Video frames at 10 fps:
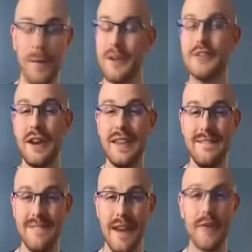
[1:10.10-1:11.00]
We're going to start at
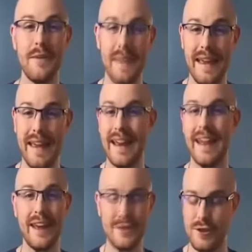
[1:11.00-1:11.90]
the very
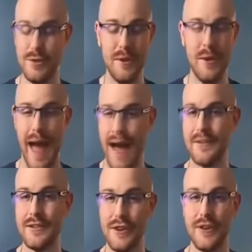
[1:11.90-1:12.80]
beginning, assuming you
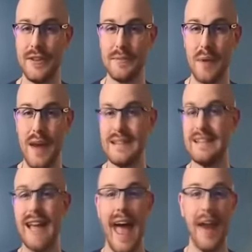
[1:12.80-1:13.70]
haven't started this
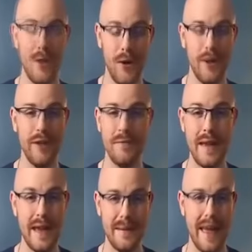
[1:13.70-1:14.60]
process at all of
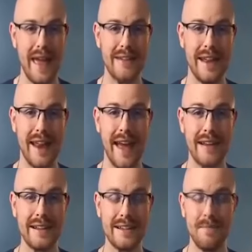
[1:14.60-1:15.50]
becoming a data
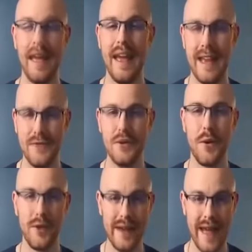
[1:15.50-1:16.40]
analyst. If
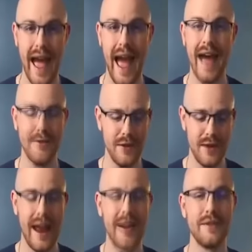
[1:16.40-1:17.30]
you already have, you
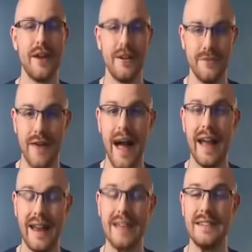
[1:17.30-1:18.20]
can kind of
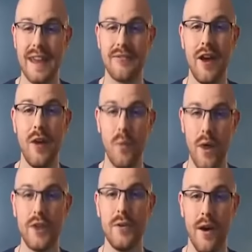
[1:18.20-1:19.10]
identify
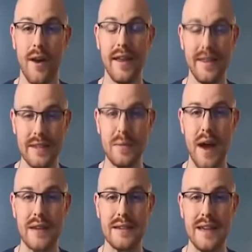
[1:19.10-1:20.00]
where you are in this
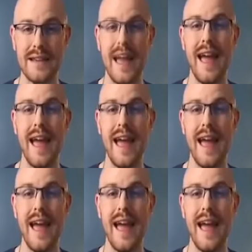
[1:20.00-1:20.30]
process,